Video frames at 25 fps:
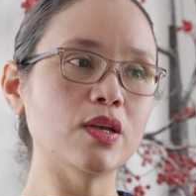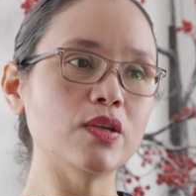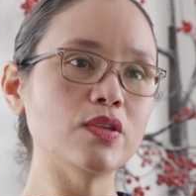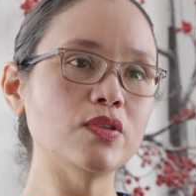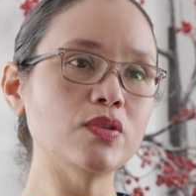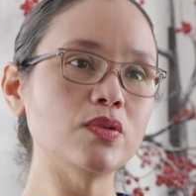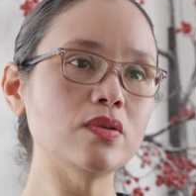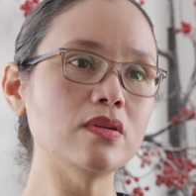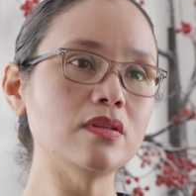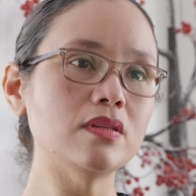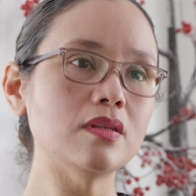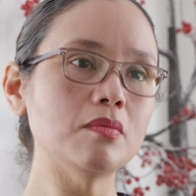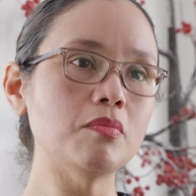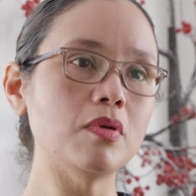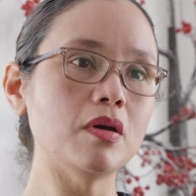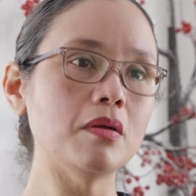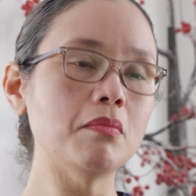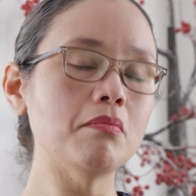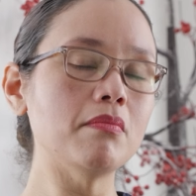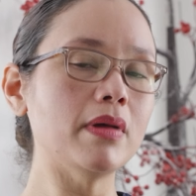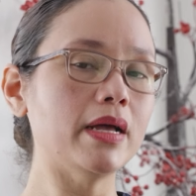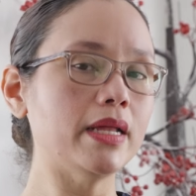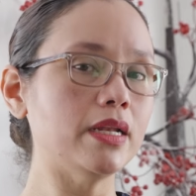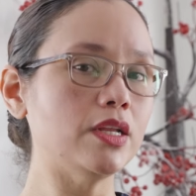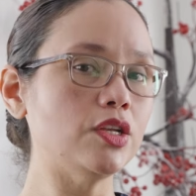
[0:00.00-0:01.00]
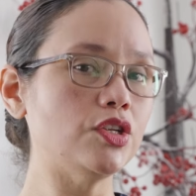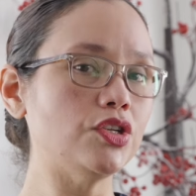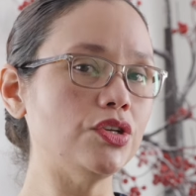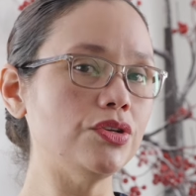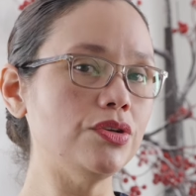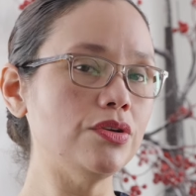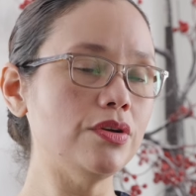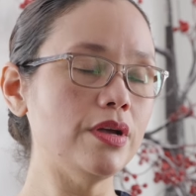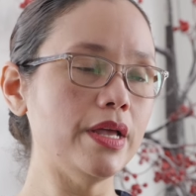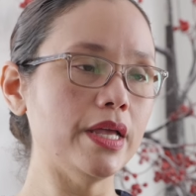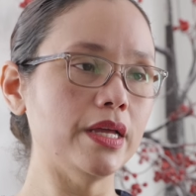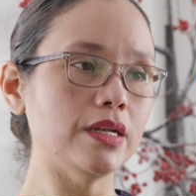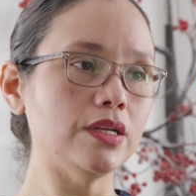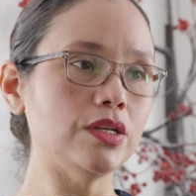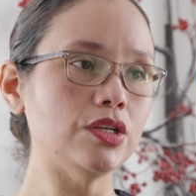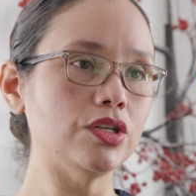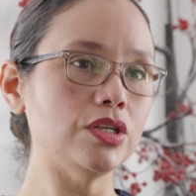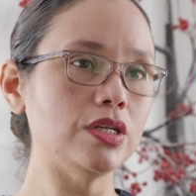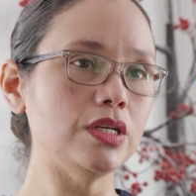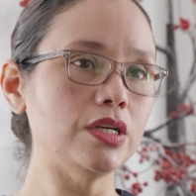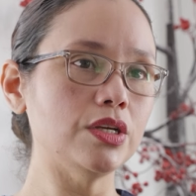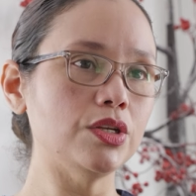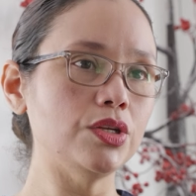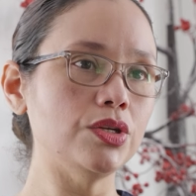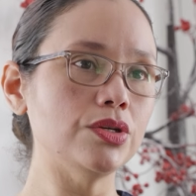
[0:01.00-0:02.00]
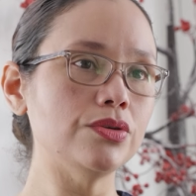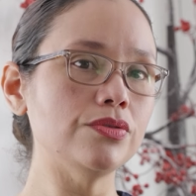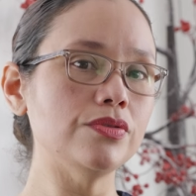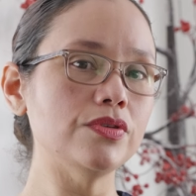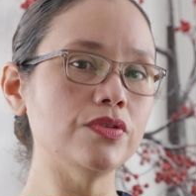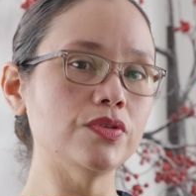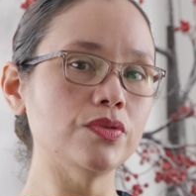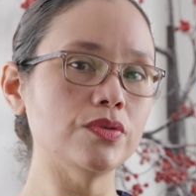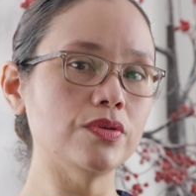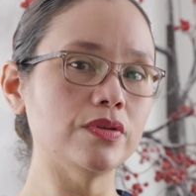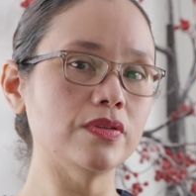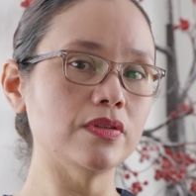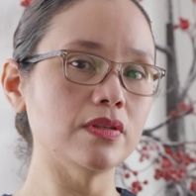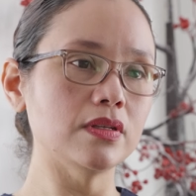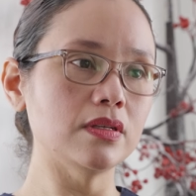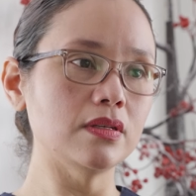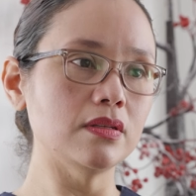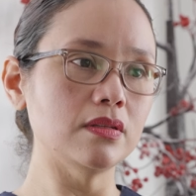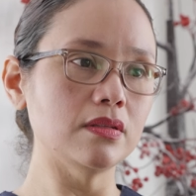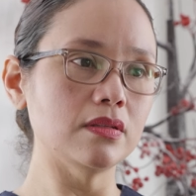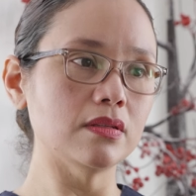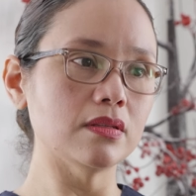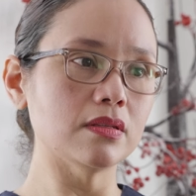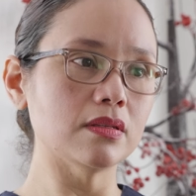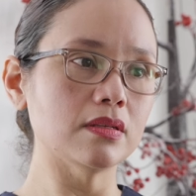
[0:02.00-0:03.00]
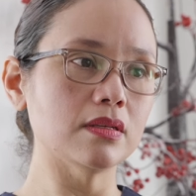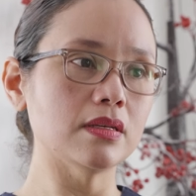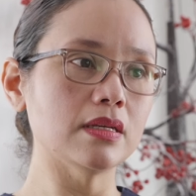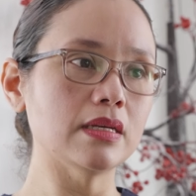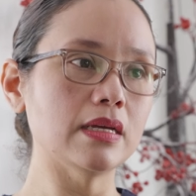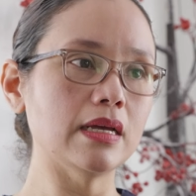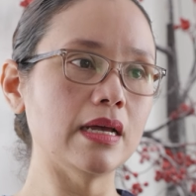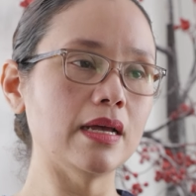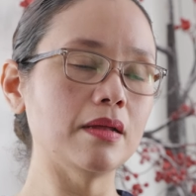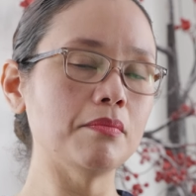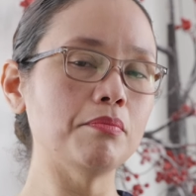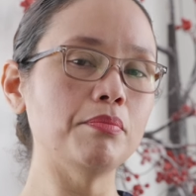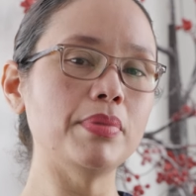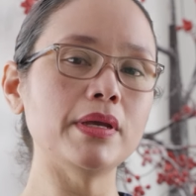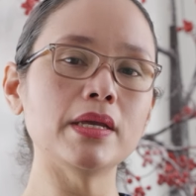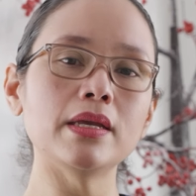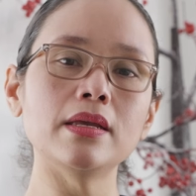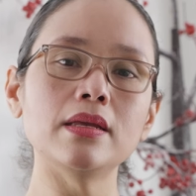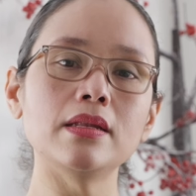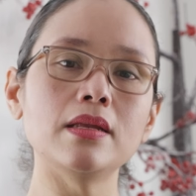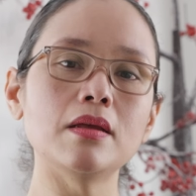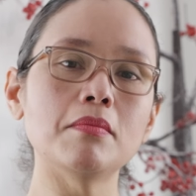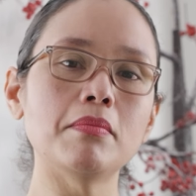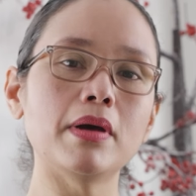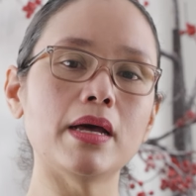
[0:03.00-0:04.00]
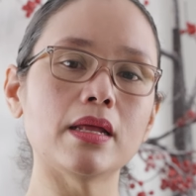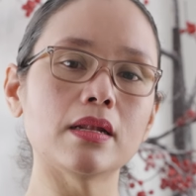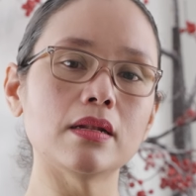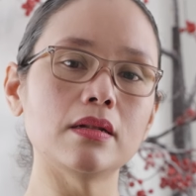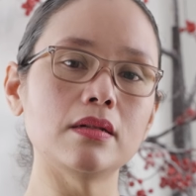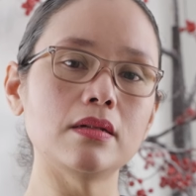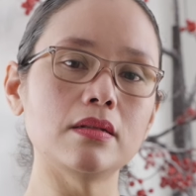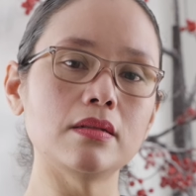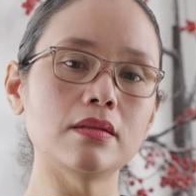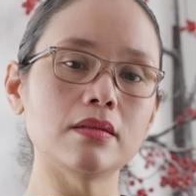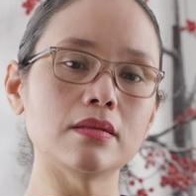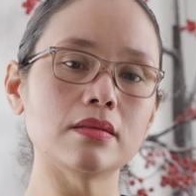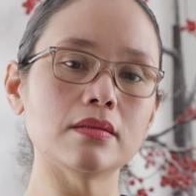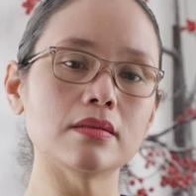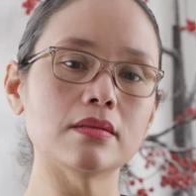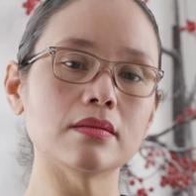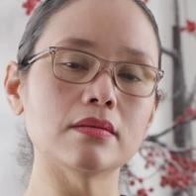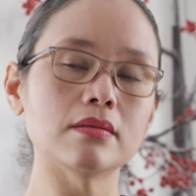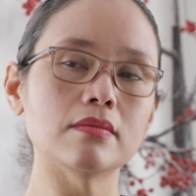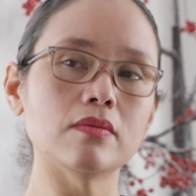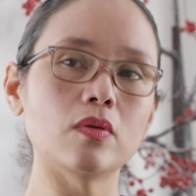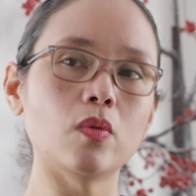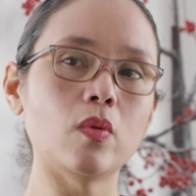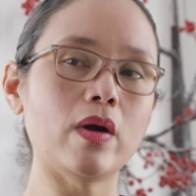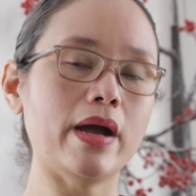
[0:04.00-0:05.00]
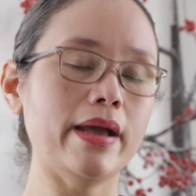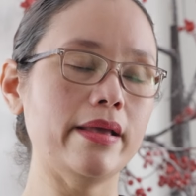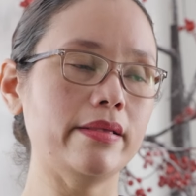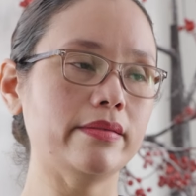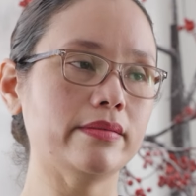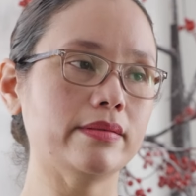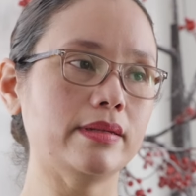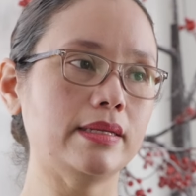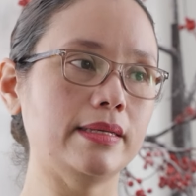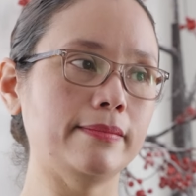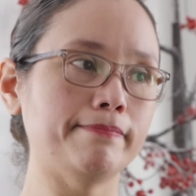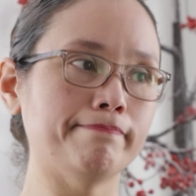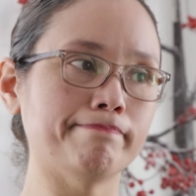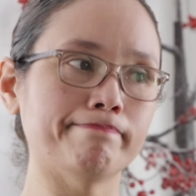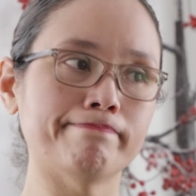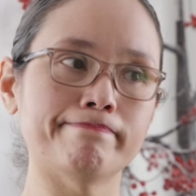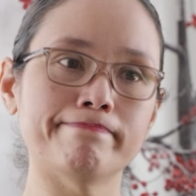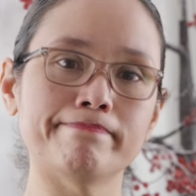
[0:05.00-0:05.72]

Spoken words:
So it's about managing your energy and your resources and picking your battles wisely.